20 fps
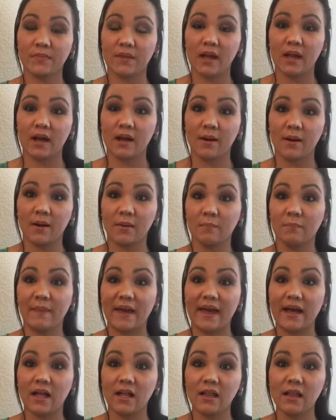
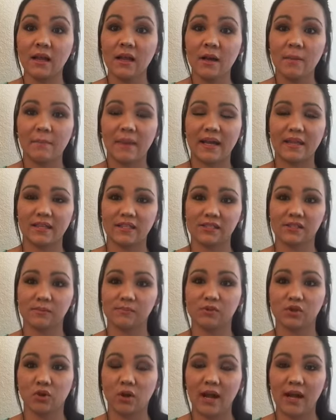bell by the
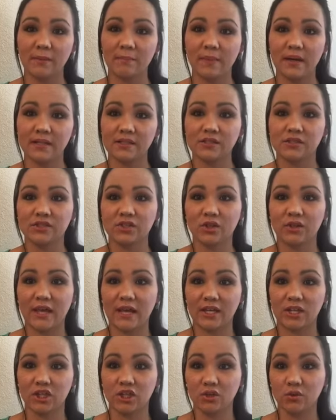subscribe button so
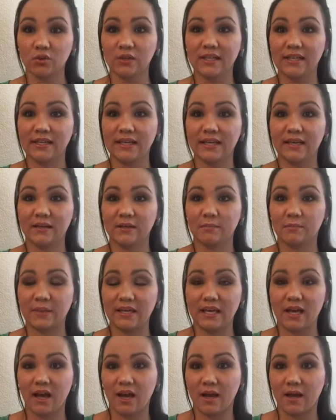that you can be